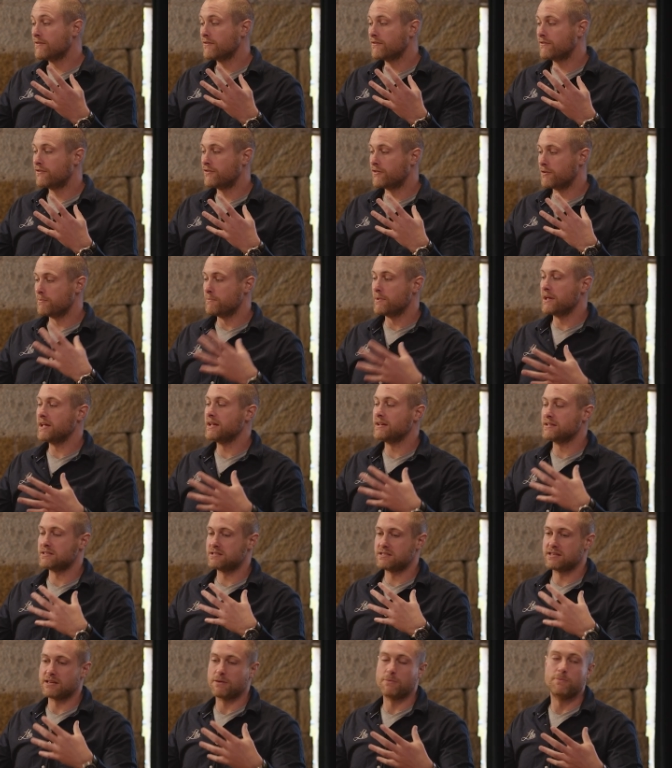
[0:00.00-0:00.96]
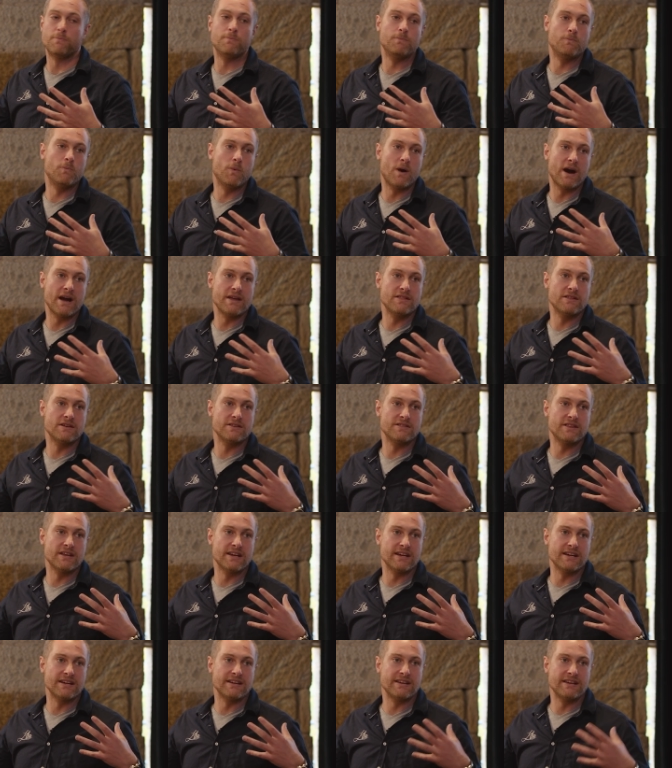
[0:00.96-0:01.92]
For me, it's the way that
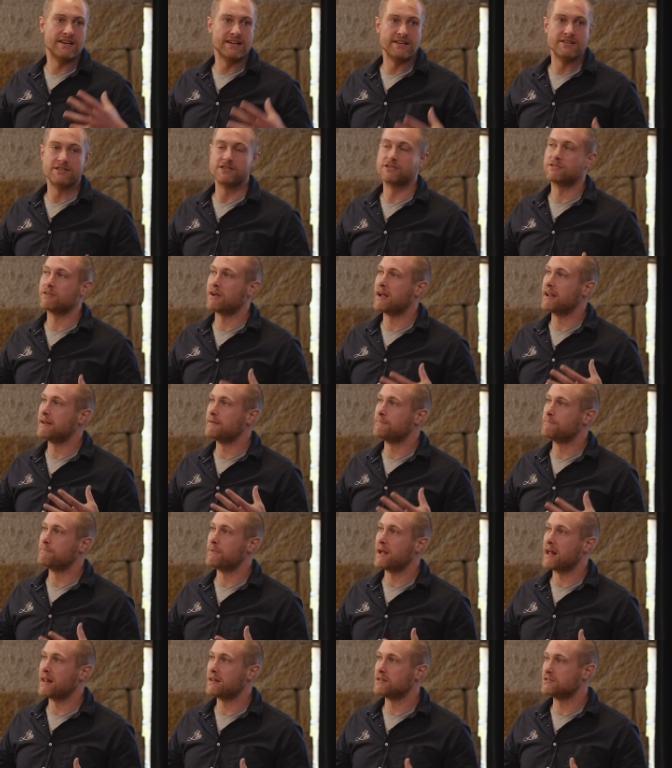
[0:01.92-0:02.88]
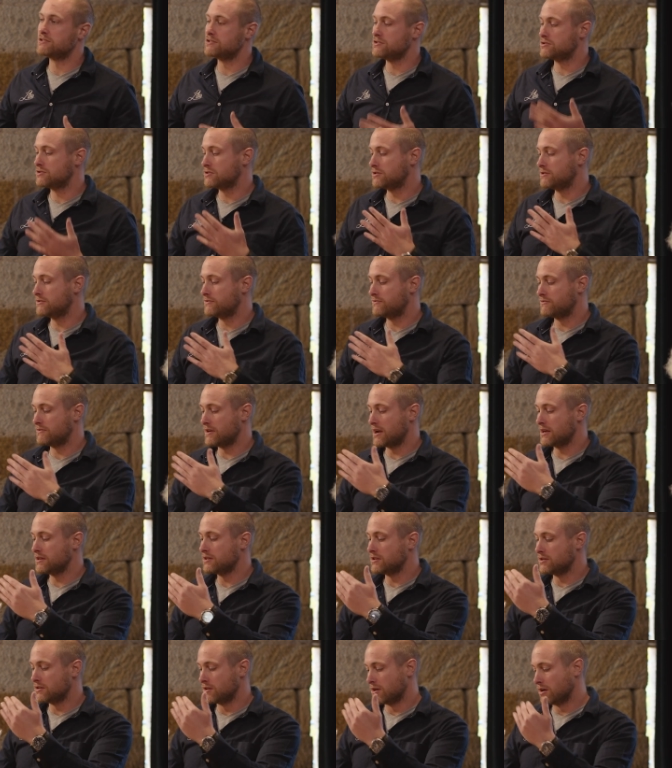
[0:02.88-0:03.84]
they integrate and balance. You sort of
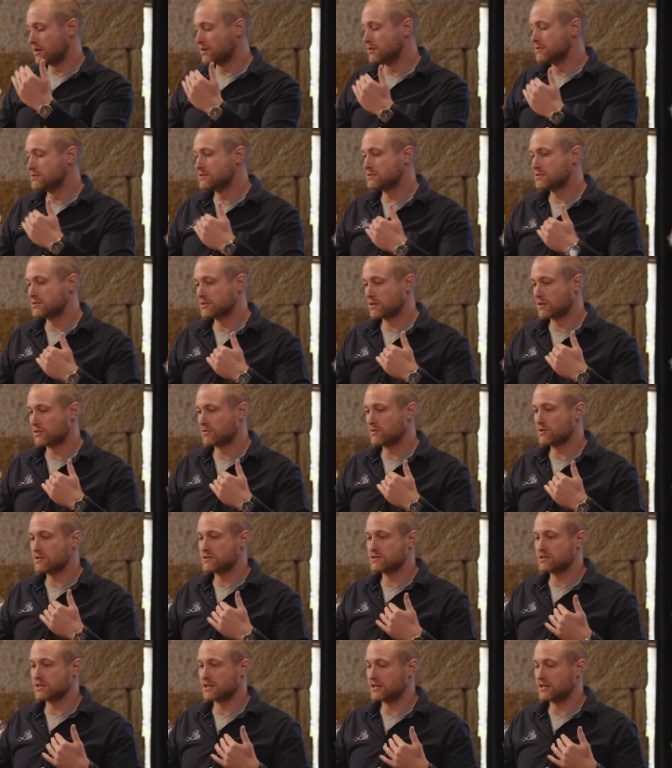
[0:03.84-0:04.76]
run your nose across the